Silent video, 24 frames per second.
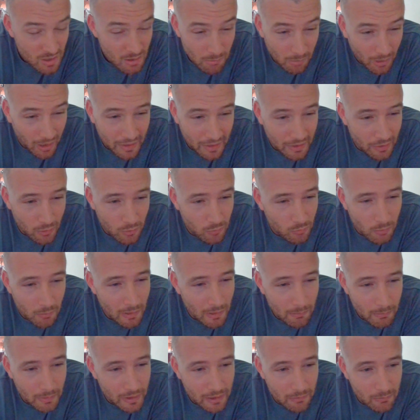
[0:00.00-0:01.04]
but I don't
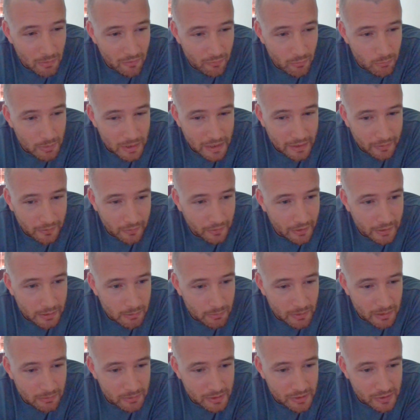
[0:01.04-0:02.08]
remember him ever being on any
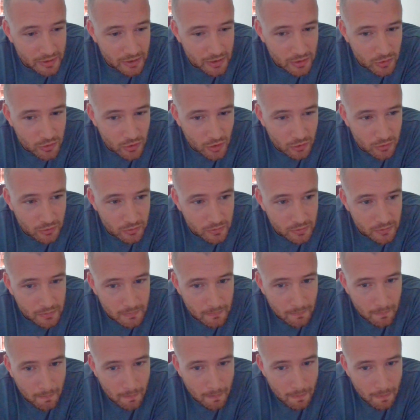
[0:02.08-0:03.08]
BBC shows.